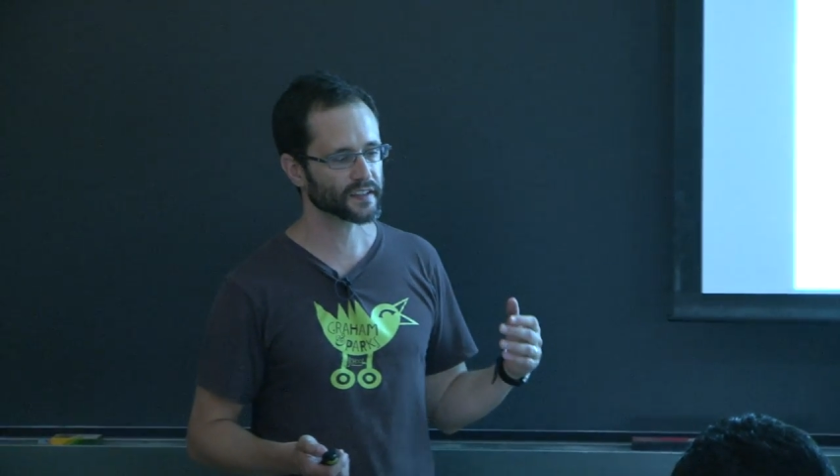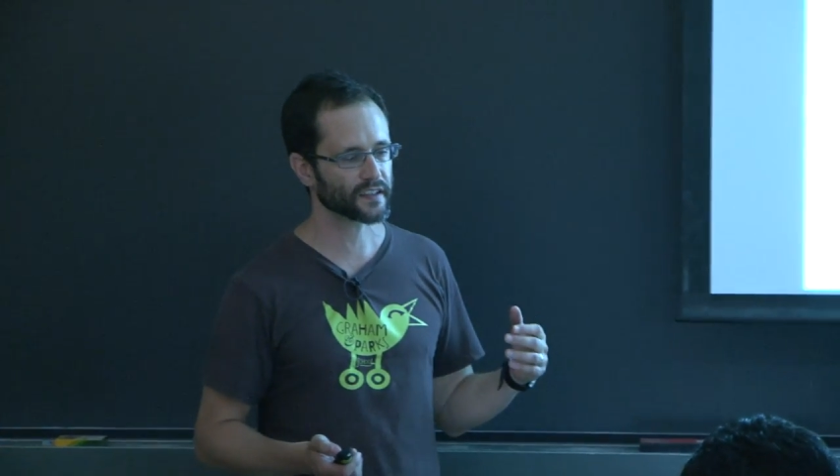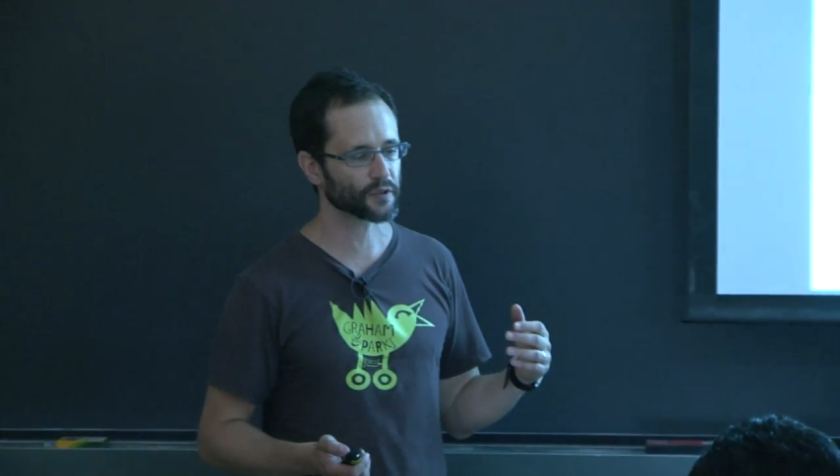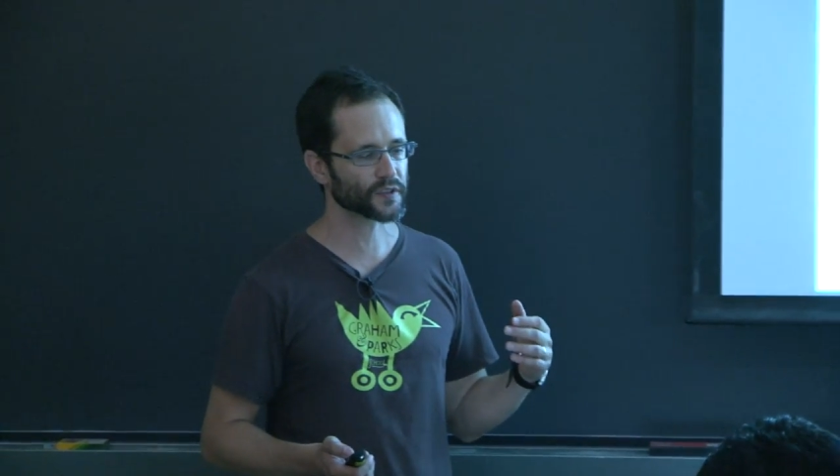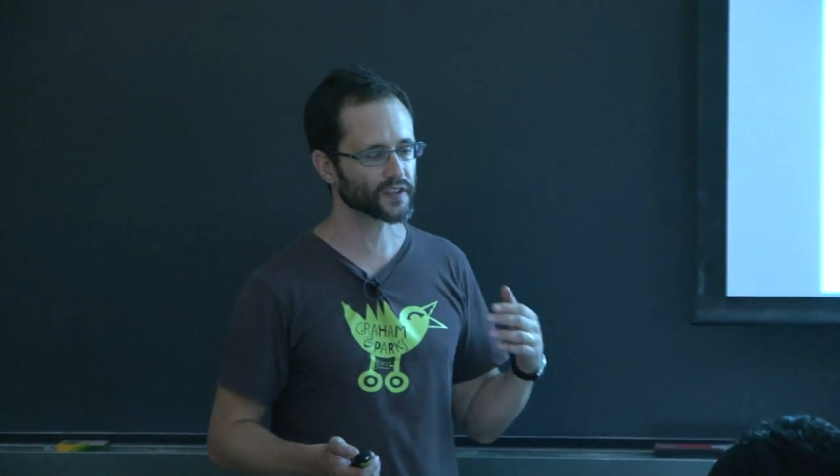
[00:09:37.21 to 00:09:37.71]

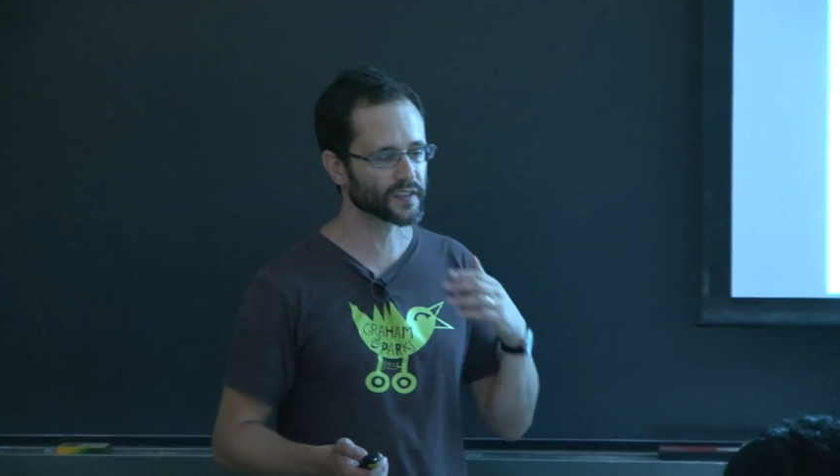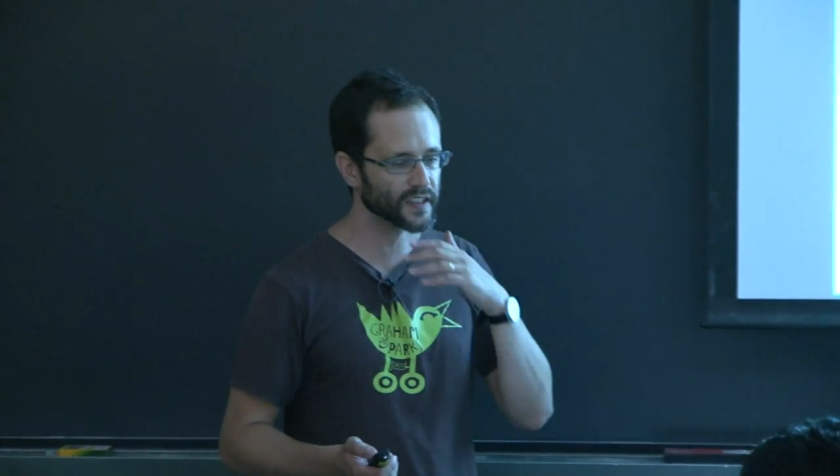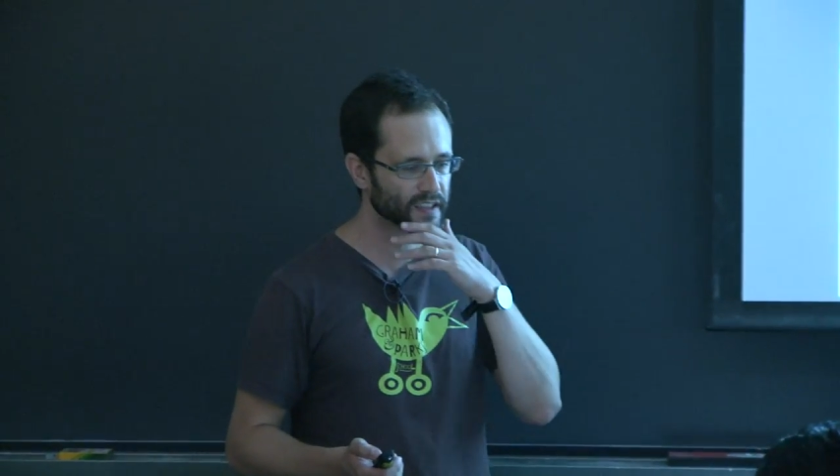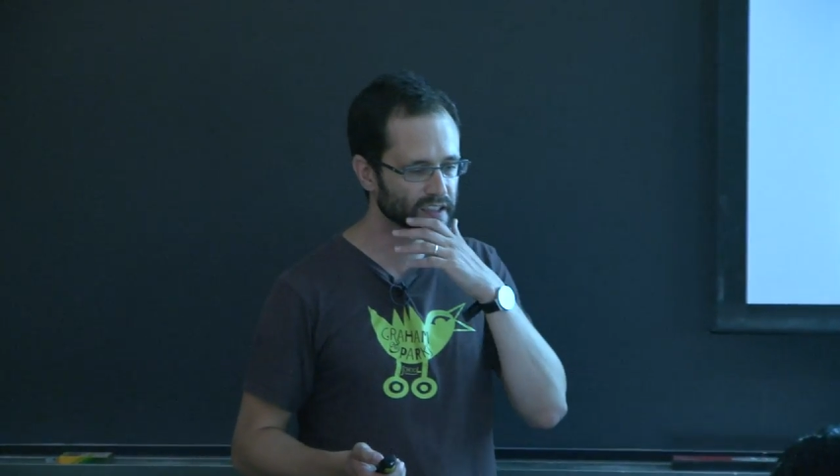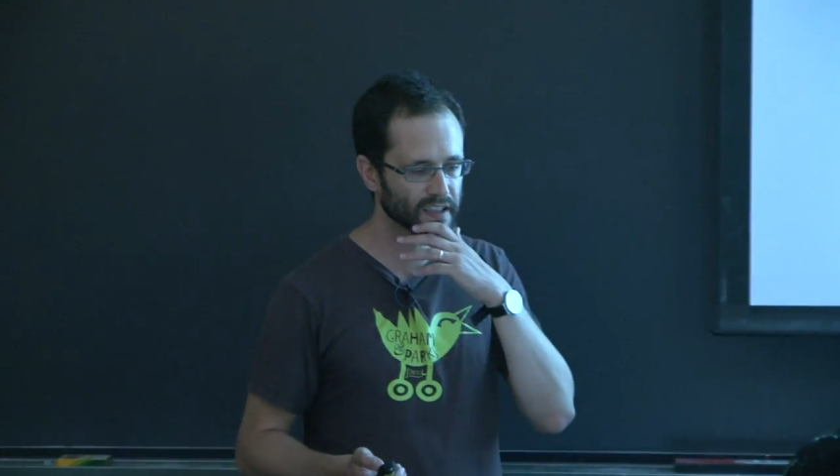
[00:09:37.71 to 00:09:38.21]
course is
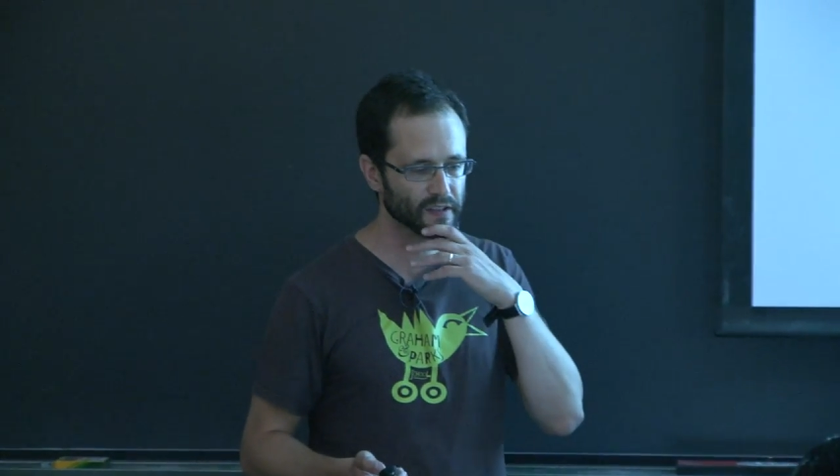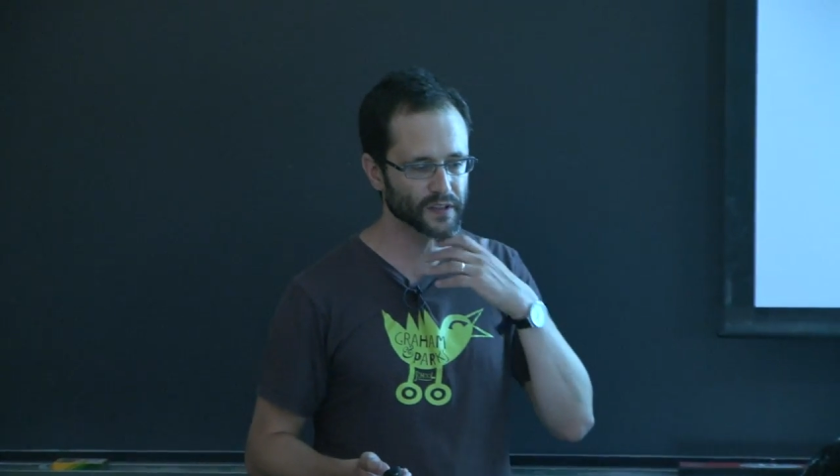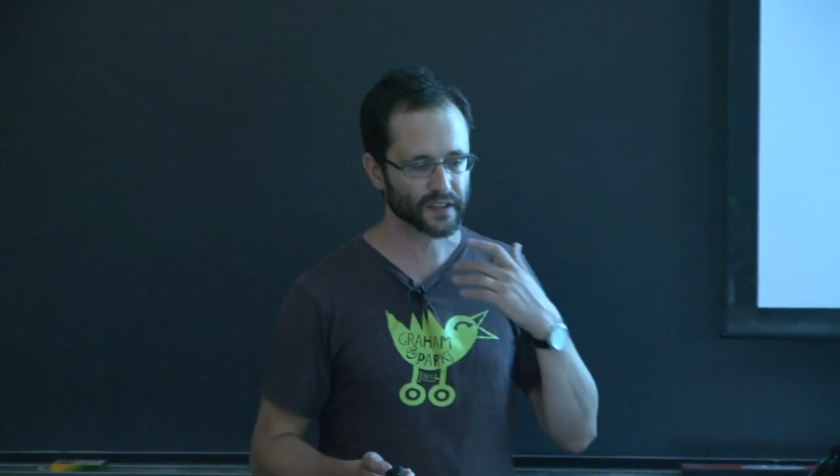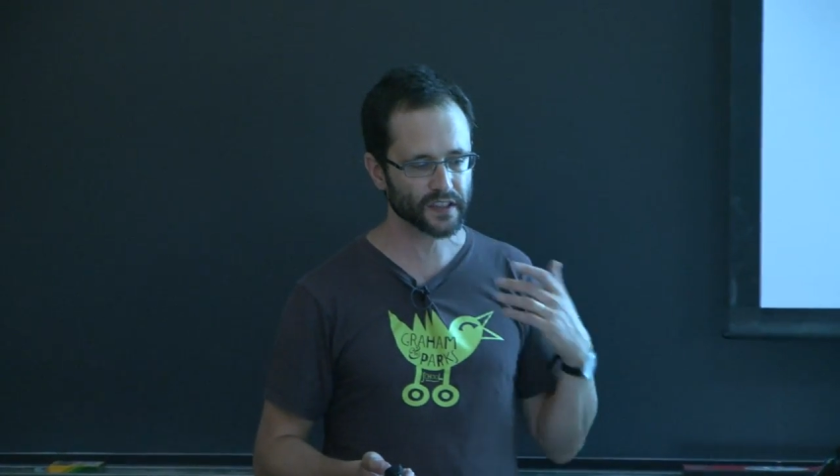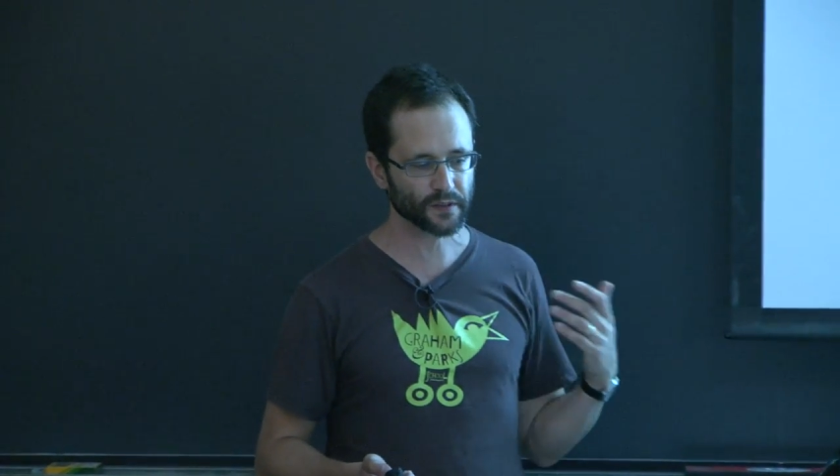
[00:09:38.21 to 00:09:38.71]
uh,
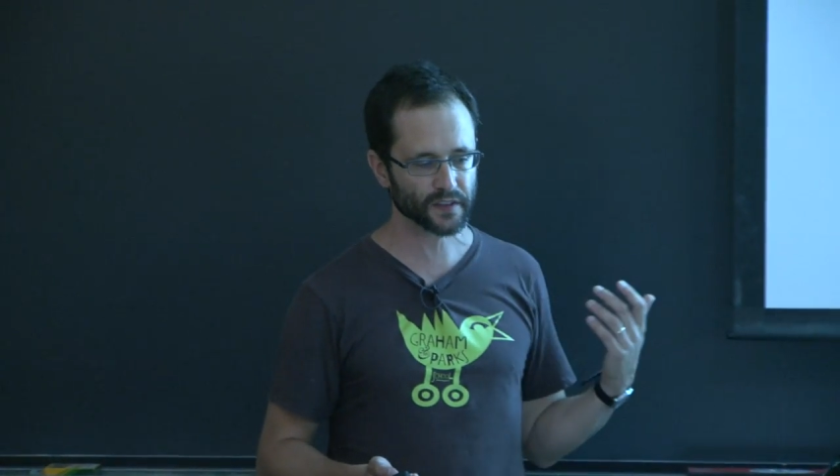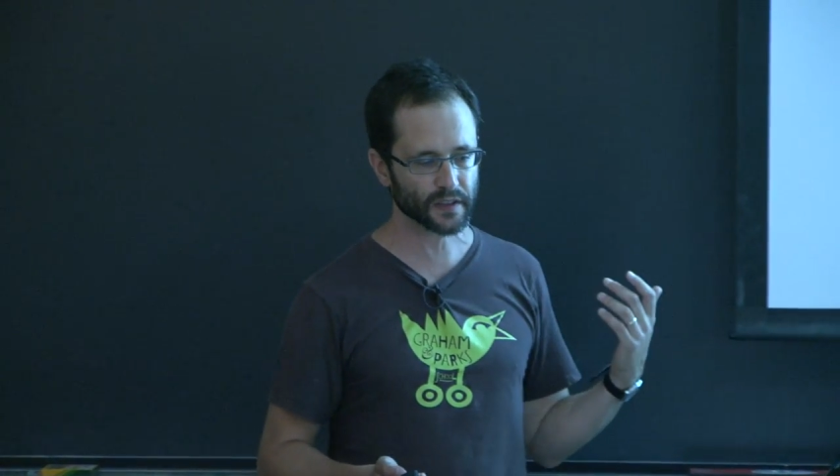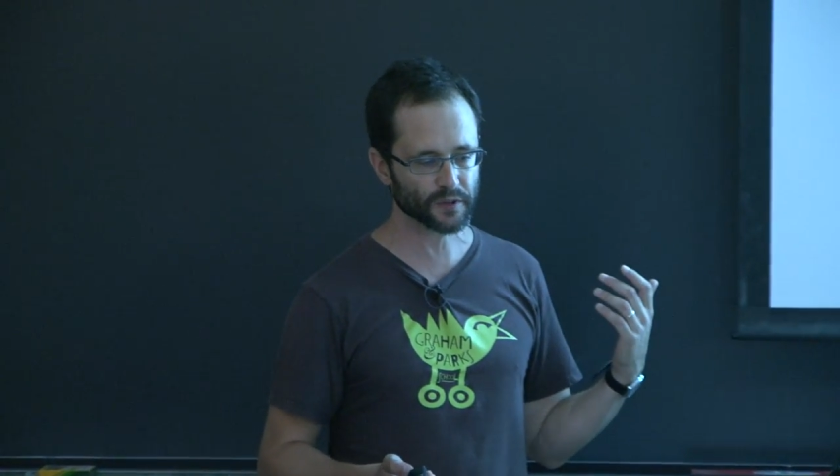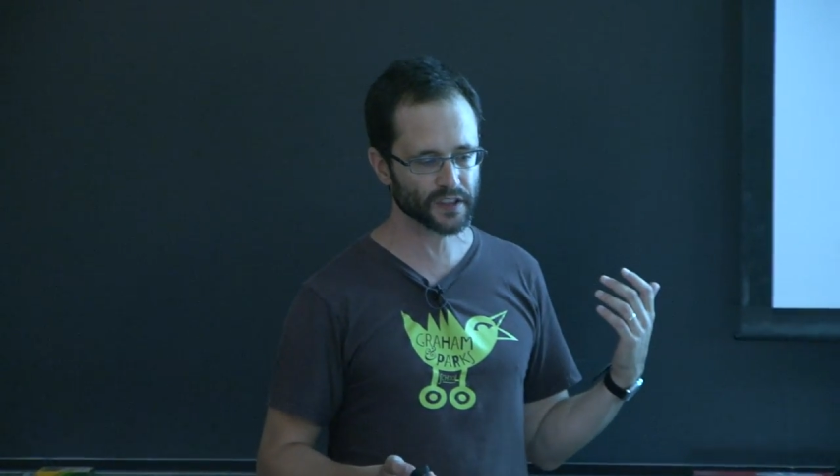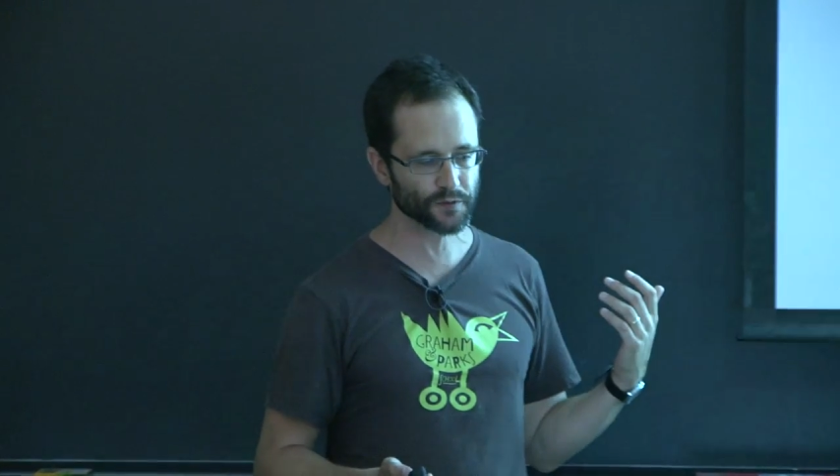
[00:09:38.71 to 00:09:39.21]
on a
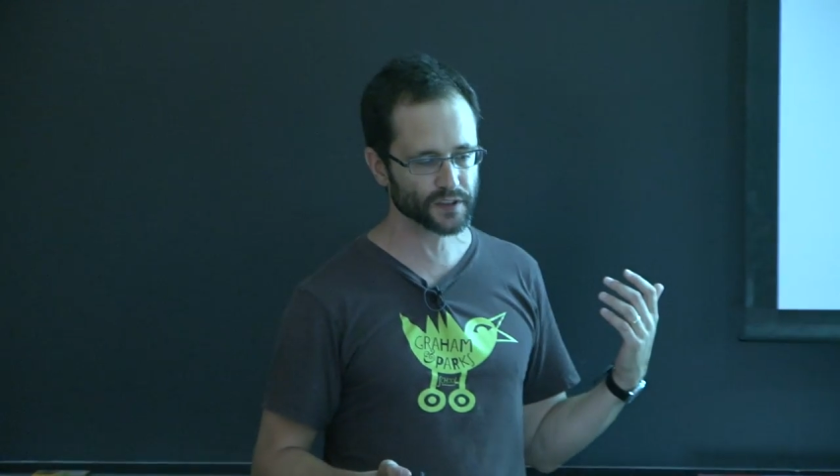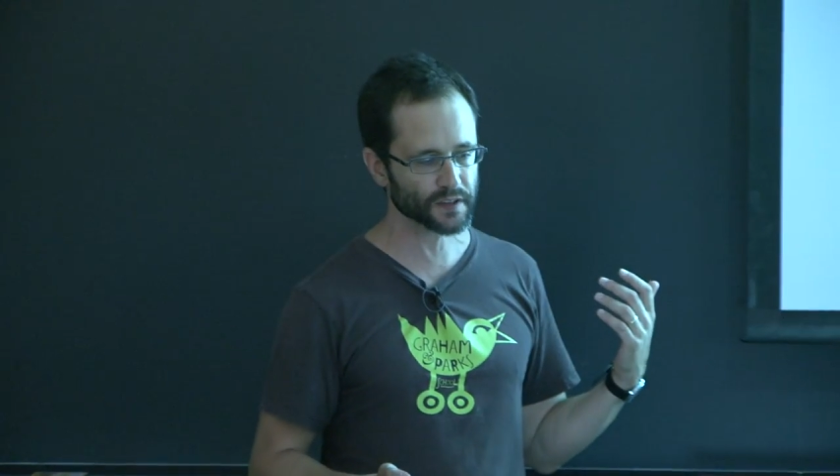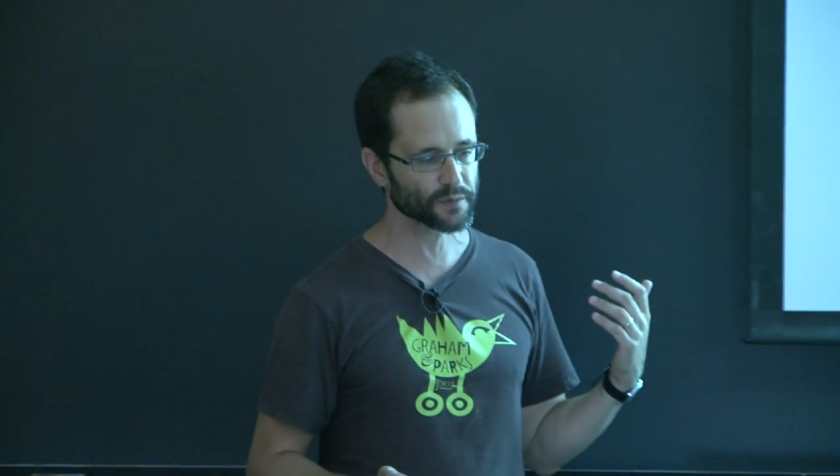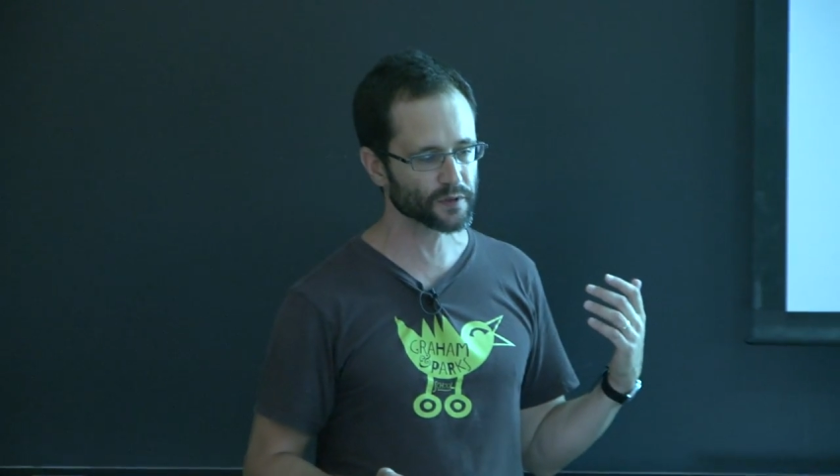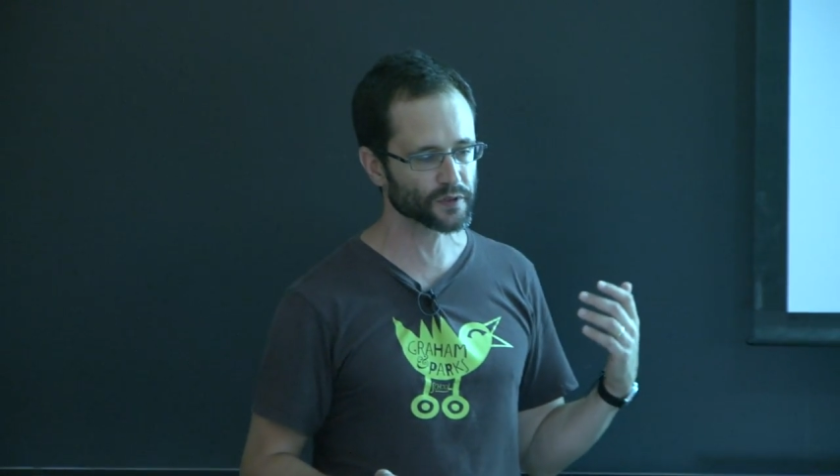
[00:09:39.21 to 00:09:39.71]
somewhat different
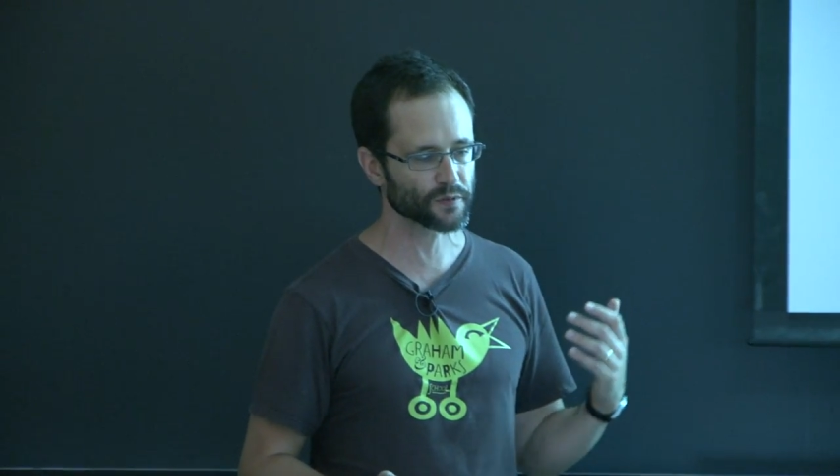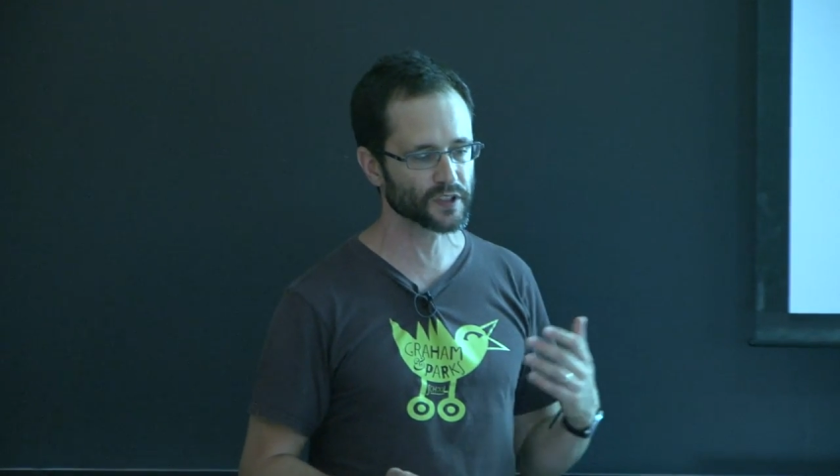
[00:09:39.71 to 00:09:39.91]
approach,